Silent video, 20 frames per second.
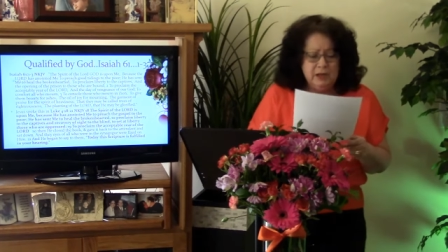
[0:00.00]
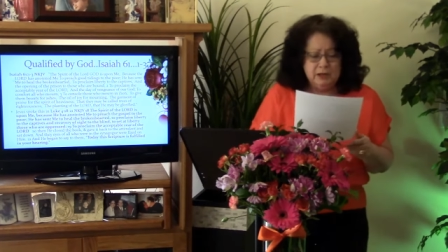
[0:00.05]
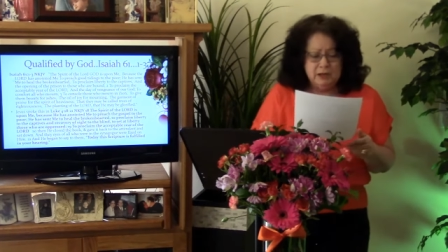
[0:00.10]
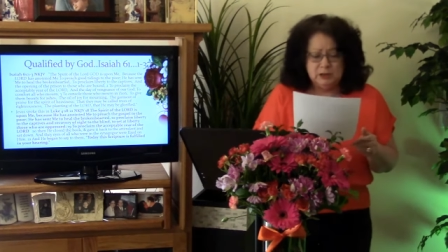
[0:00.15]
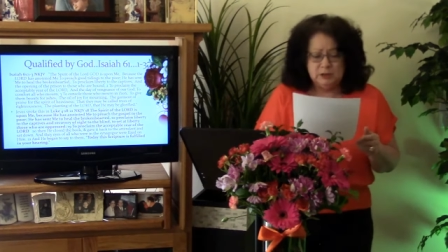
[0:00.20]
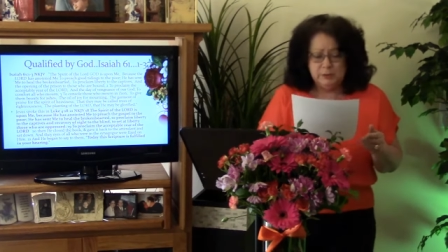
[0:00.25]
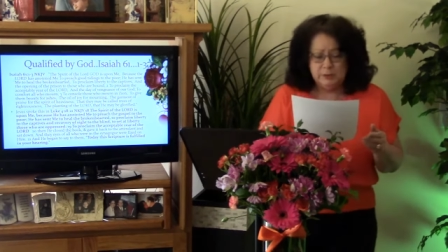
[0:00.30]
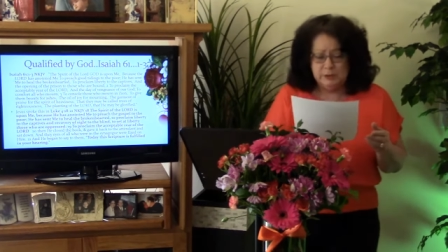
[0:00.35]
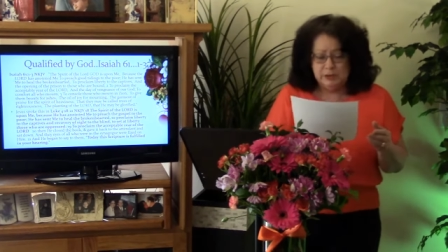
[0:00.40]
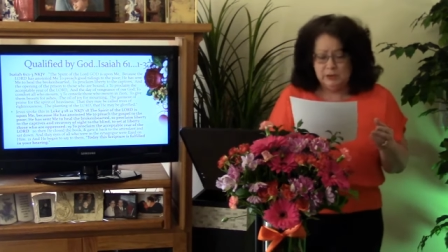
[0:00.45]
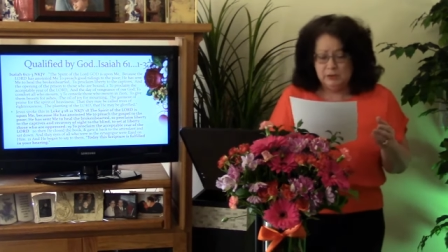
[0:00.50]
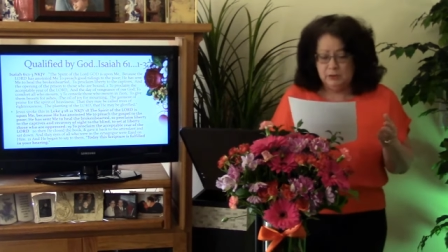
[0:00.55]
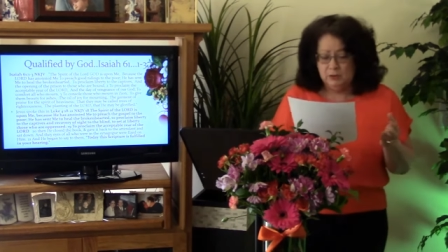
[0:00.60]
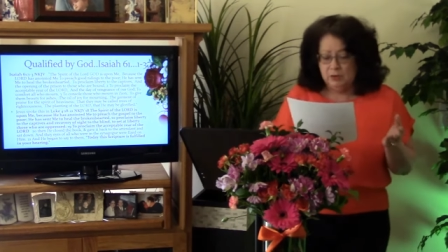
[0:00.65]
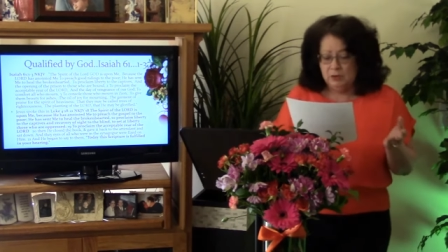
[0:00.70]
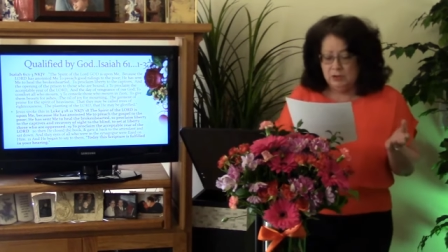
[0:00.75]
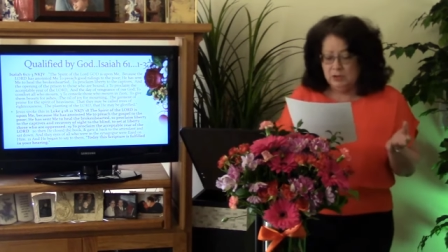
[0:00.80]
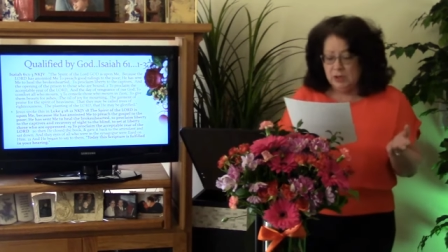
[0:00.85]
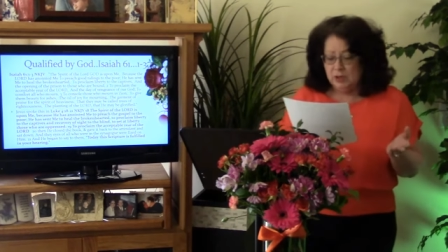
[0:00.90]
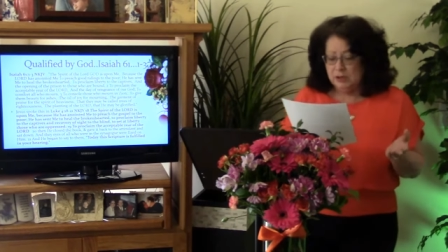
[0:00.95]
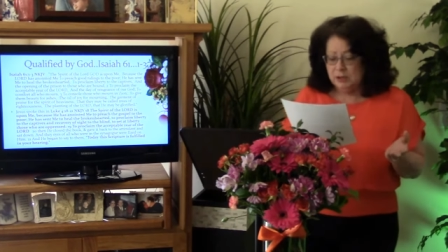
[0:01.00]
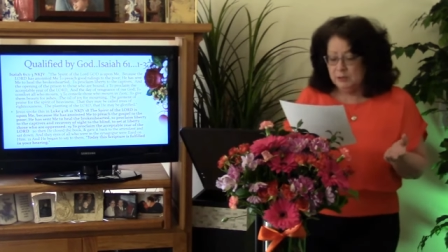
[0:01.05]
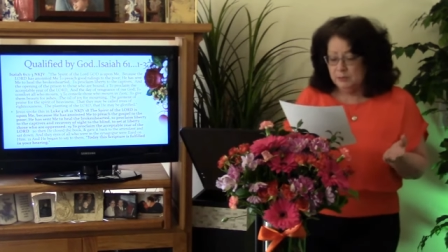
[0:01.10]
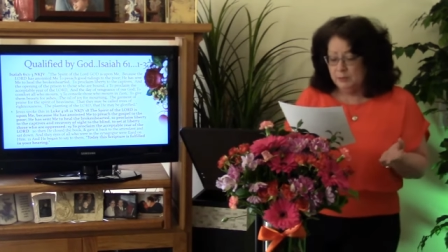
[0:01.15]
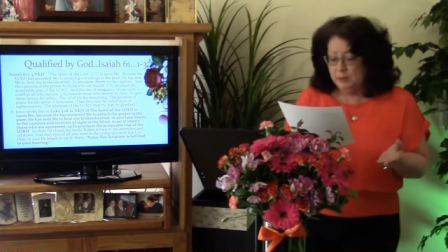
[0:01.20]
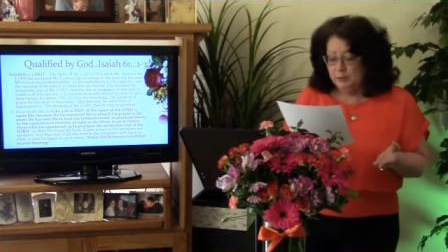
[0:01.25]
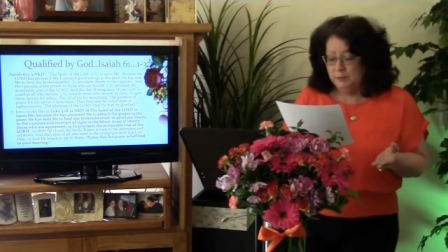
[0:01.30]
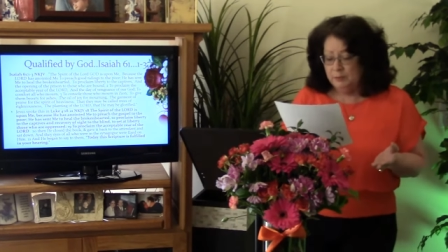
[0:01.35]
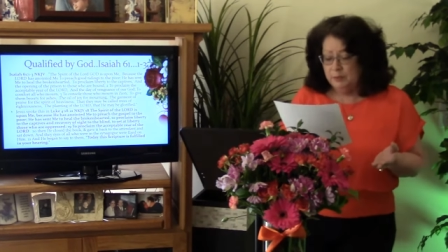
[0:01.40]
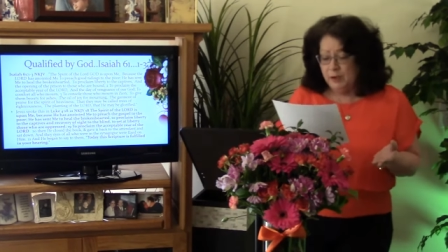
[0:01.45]
The Spirit of the Lord God is
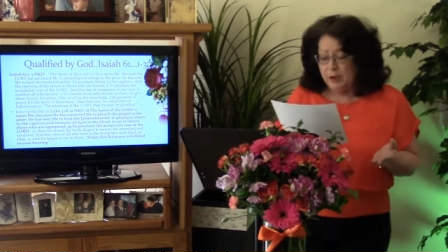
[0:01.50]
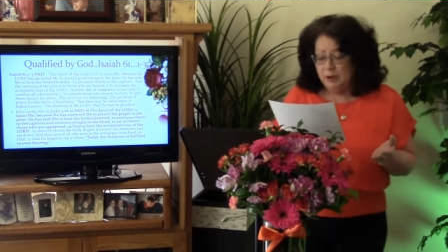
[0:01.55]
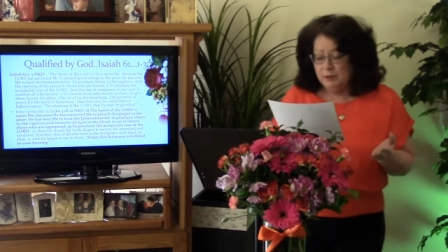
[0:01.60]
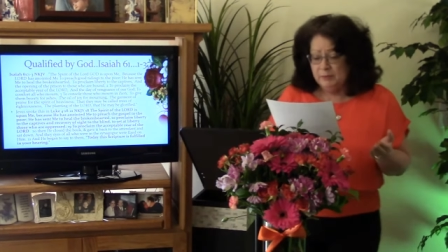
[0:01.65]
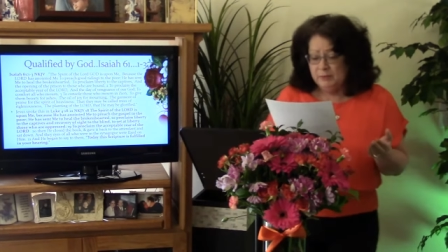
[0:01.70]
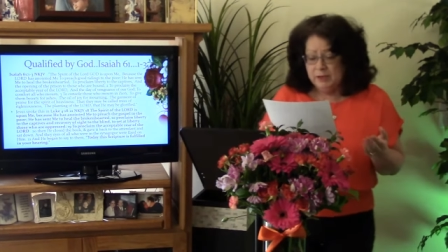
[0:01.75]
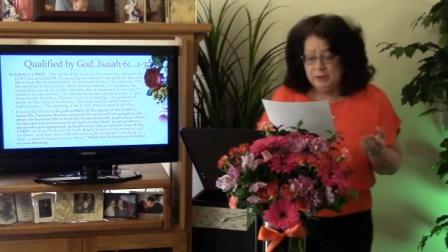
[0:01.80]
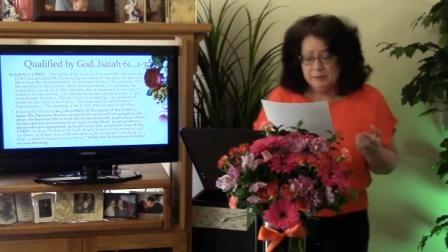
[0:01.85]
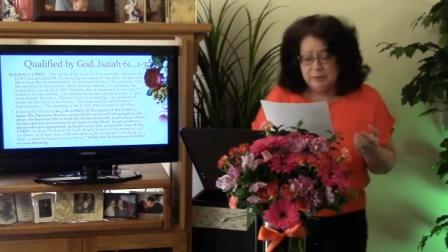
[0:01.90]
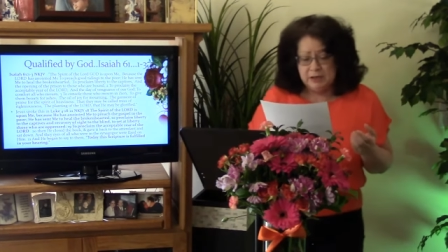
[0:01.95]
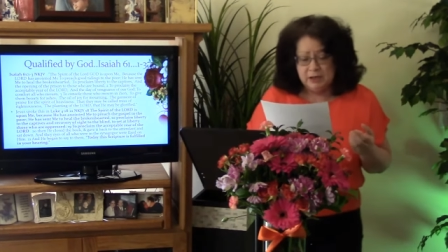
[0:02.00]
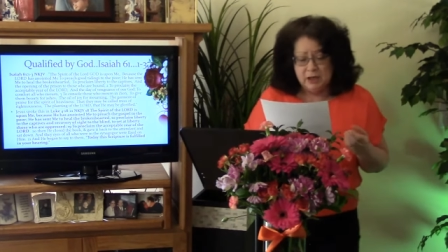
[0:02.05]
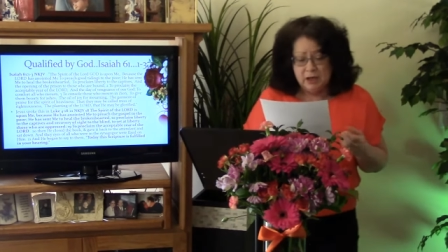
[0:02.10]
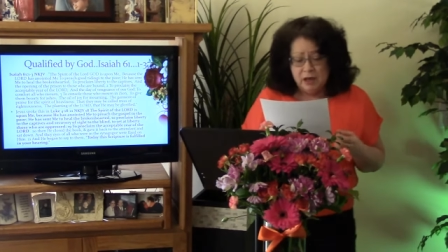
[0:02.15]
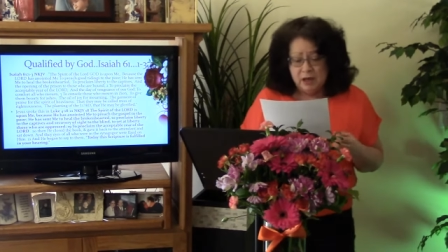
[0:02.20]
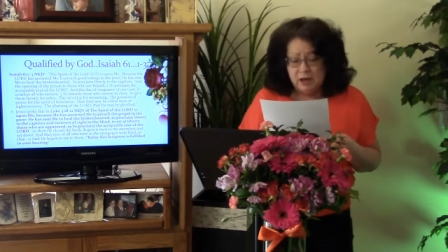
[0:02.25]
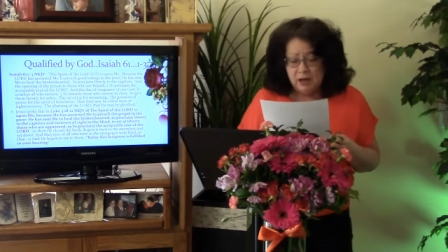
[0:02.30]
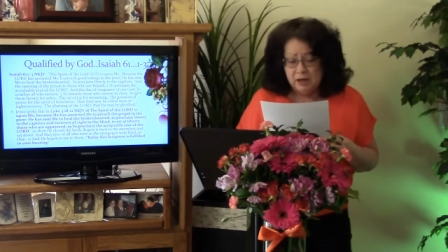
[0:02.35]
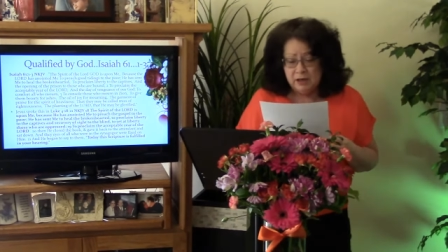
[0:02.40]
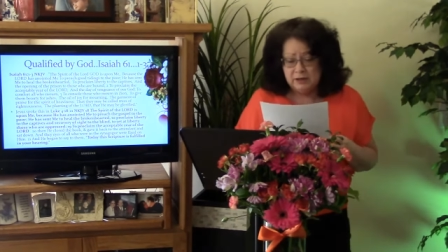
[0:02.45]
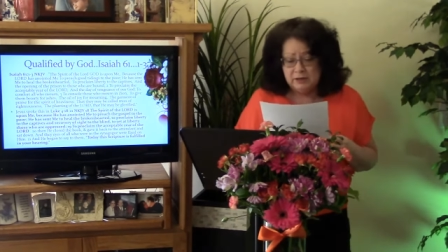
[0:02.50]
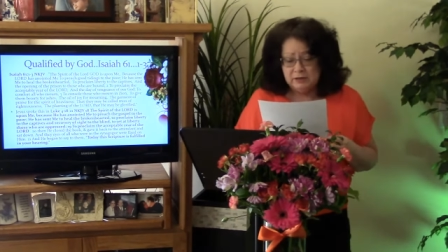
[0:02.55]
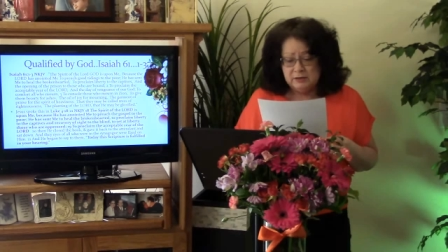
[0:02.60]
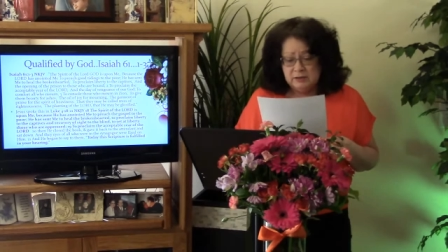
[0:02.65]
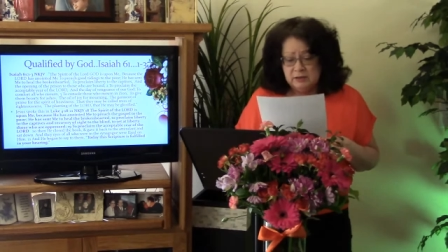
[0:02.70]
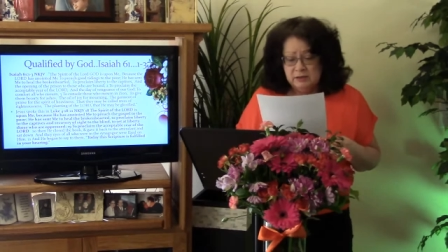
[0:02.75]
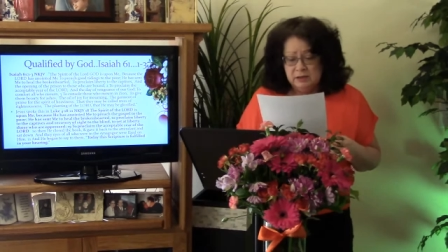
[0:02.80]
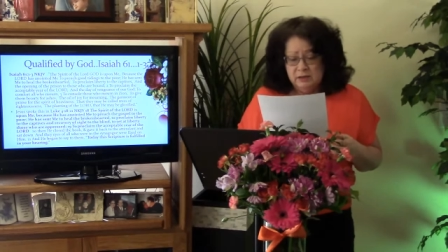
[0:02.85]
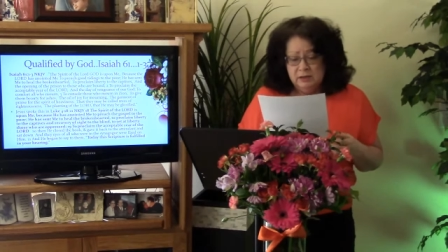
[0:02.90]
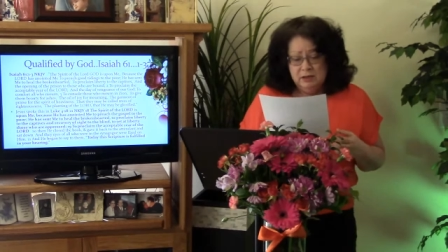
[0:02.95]
upon me
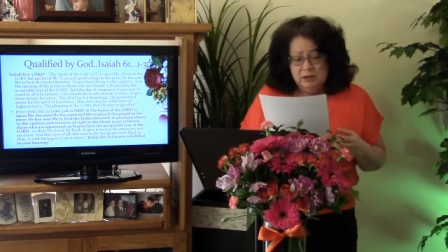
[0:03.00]
because